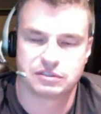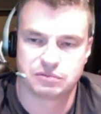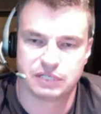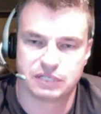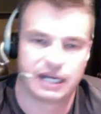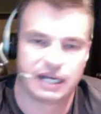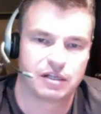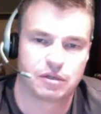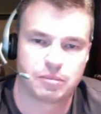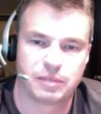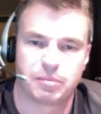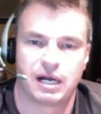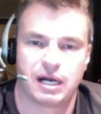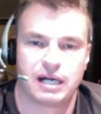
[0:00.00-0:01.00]
We had a little
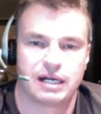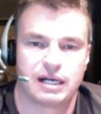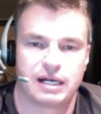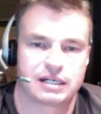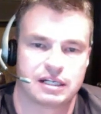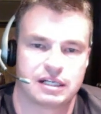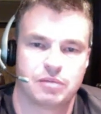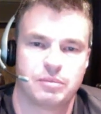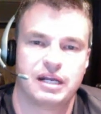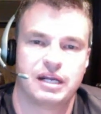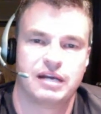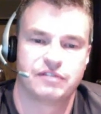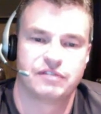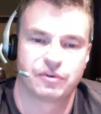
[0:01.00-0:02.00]
bit of product, a little bit
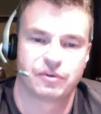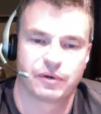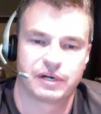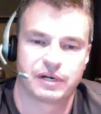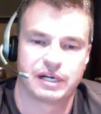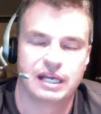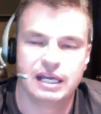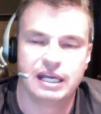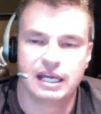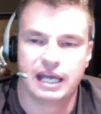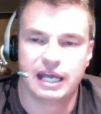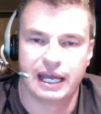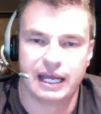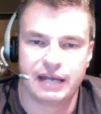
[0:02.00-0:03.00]
of inventory,
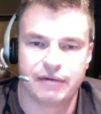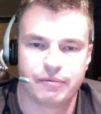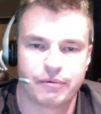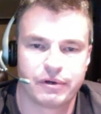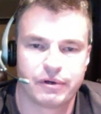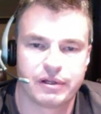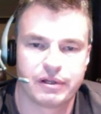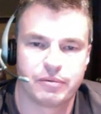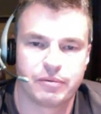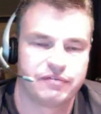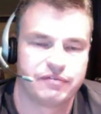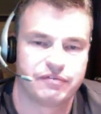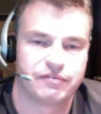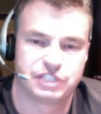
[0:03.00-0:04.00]
and really
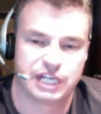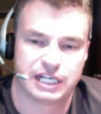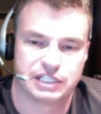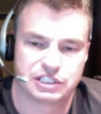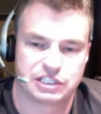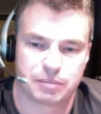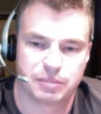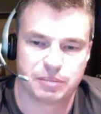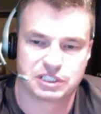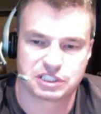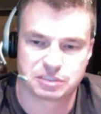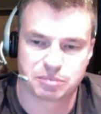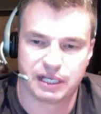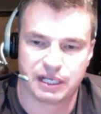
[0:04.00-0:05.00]
we've changed our
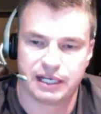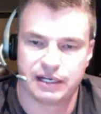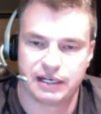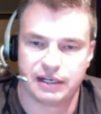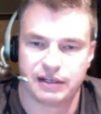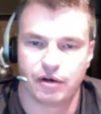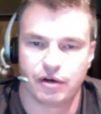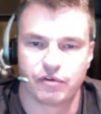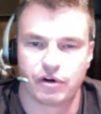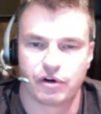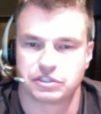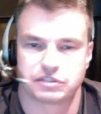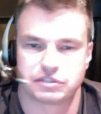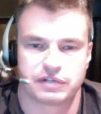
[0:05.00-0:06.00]
business plan and the
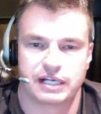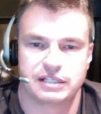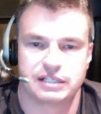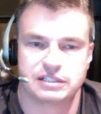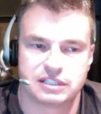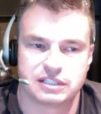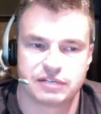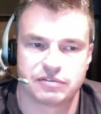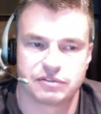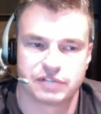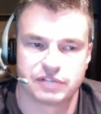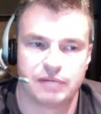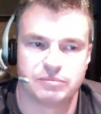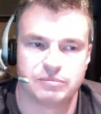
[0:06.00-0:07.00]
overall strategy several
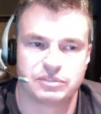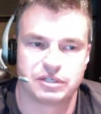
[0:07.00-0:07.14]
times.